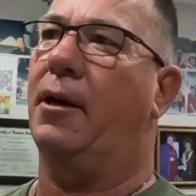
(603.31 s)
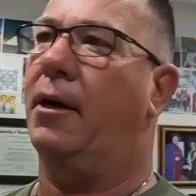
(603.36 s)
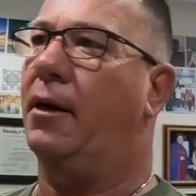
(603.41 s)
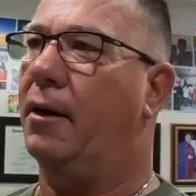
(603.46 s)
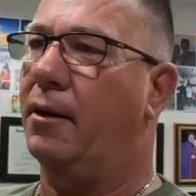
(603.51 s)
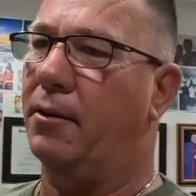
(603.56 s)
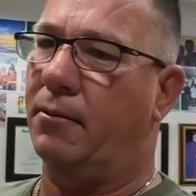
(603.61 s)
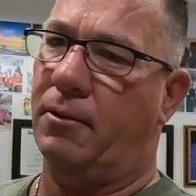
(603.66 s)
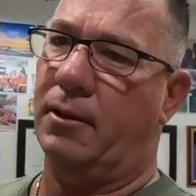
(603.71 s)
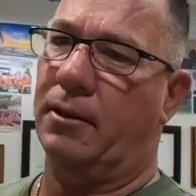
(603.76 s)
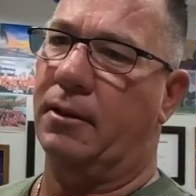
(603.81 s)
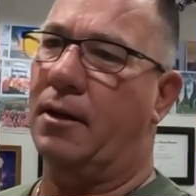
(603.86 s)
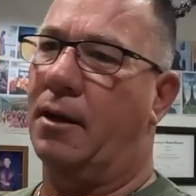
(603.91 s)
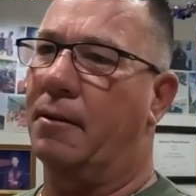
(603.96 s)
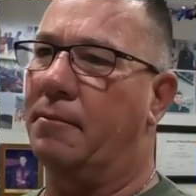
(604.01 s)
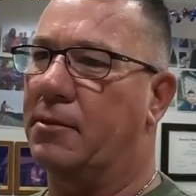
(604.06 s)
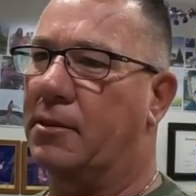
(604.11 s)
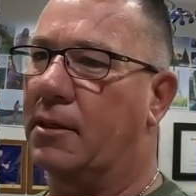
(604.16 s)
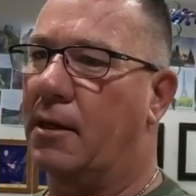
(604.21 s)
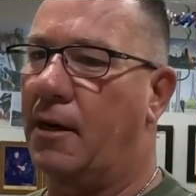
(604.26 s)
and another one
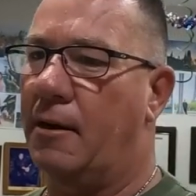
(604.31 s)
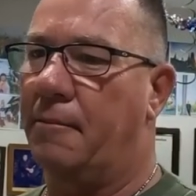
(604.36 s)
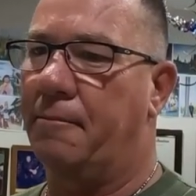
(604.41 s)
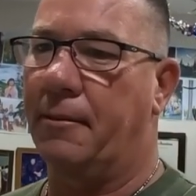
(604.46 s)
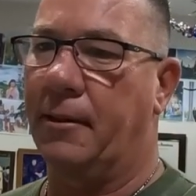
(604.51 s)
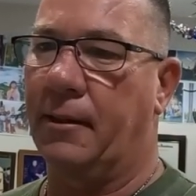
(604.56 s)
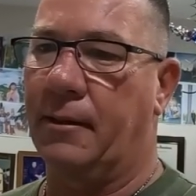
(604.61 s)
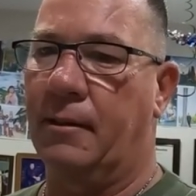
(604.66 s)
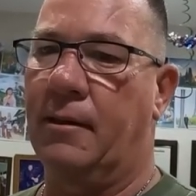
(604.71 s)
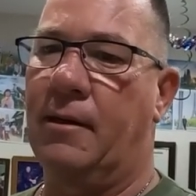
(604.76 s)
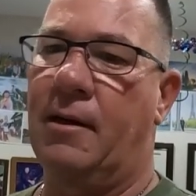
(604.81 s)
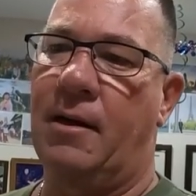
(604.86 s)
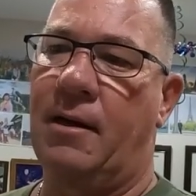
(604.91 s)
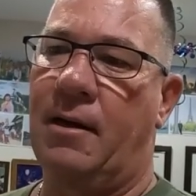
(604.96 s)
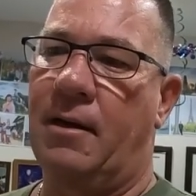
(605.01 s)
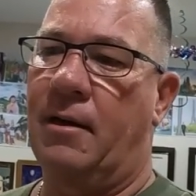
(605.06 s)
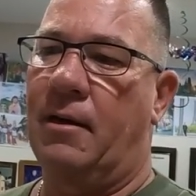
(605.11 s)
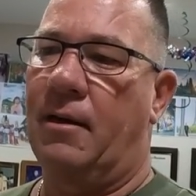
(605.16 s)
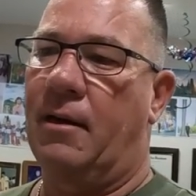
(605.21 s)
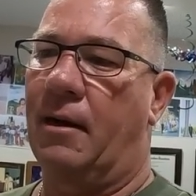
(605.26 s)
comes up, and
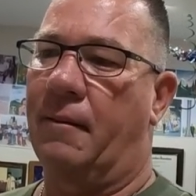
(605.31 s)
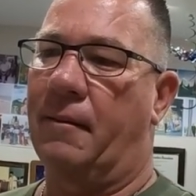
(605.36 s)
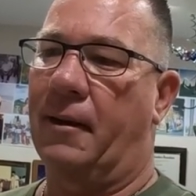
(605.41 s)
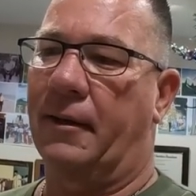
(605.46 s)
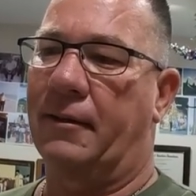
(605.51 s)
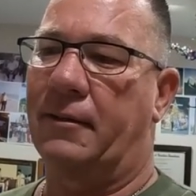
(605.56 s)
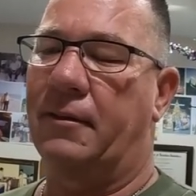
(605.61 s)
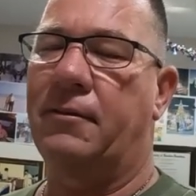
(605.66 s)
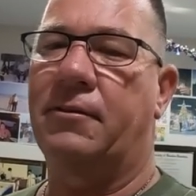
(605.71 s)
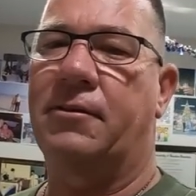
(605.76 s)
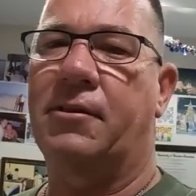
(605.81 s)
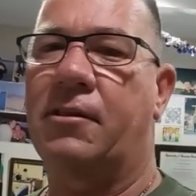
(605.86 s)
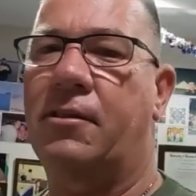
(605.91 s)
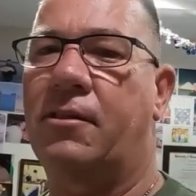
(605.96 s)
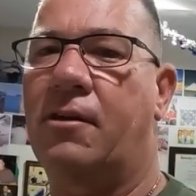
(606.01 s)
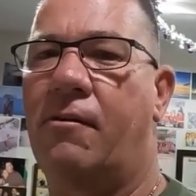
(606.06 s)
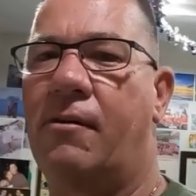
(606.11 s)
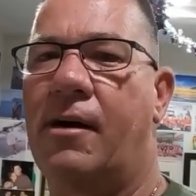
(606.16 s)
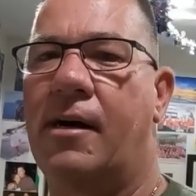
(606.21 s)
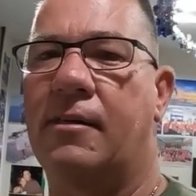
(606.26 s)
I'm like, dude,
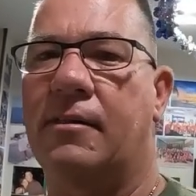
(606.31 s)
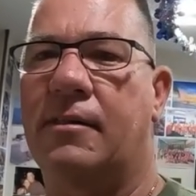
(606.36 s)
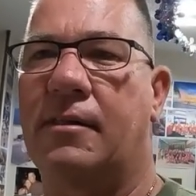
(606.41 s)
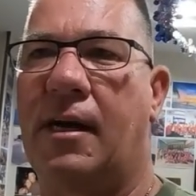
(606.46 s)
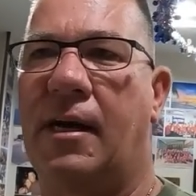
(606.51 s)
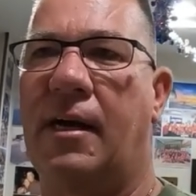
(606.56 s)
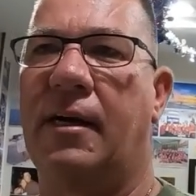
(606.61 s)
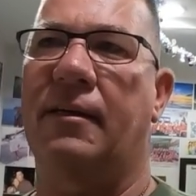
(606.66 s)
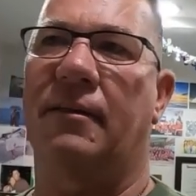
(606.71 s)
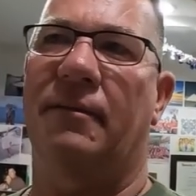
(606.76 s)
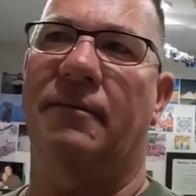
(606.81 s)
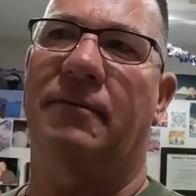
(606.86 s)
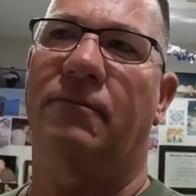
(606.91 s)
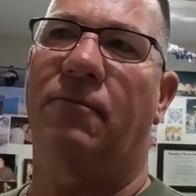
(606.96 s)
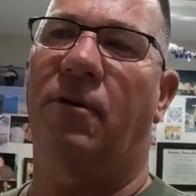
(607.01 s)
just go outside.